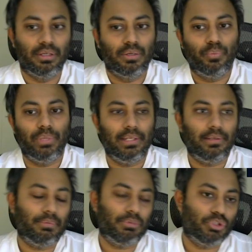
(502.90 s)
Well,
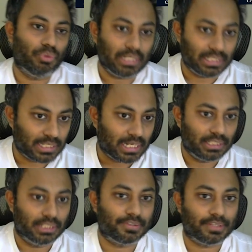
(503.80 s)
to understand
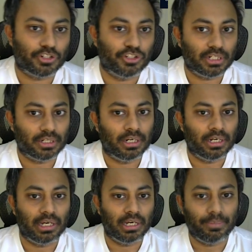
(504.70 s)
this structure,
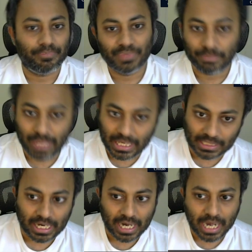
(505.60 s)
the
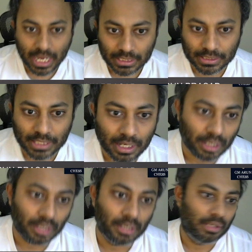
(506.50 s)
basic ideas
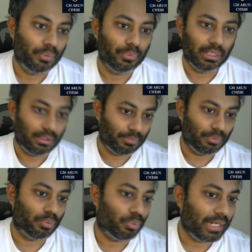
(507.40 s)
are, well,
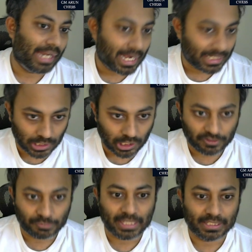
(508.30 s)
white has a lot of
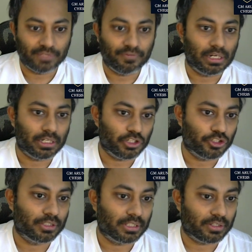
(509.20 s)
space
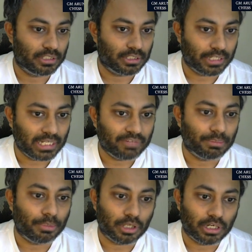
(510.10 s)
advantage, certainly with the
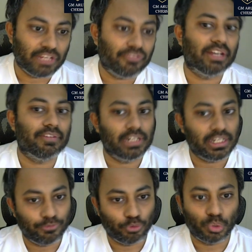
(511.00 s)
pawn on e5 and
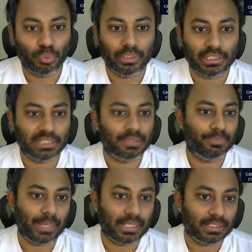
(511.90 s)
d4, white's
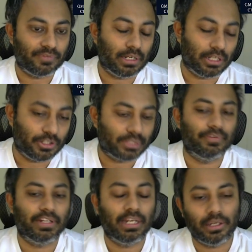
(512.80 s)
space advantage is
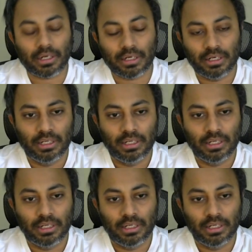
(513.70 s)
very clear.